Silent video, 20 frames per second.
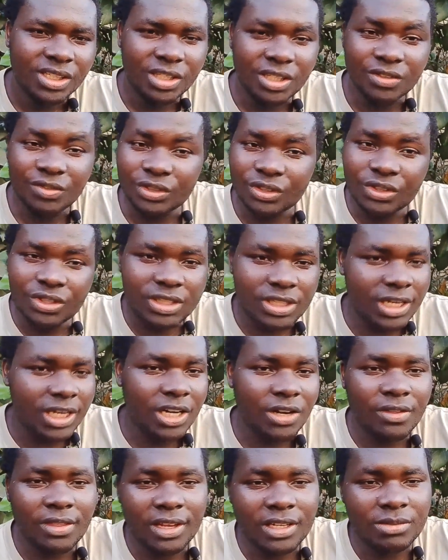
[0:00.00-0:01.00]
If you not
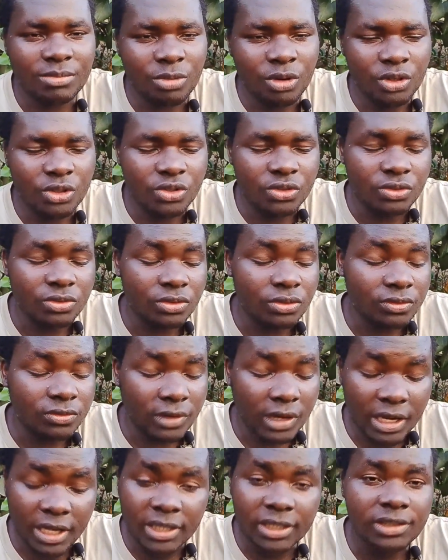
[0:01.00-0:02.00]
allow that boy to
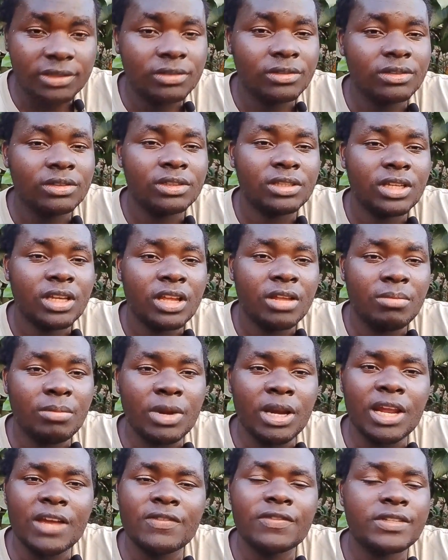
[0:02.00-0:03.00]
vie,
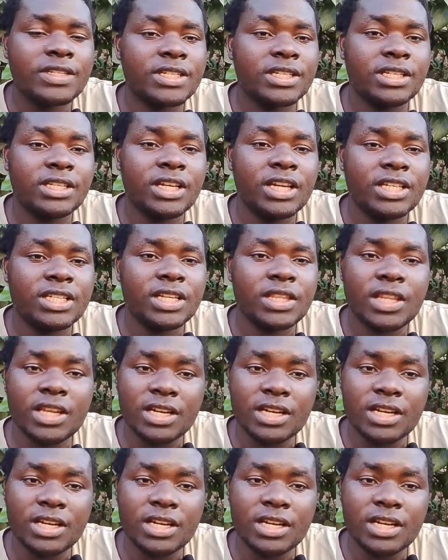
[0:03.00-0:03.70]
my life is in danger.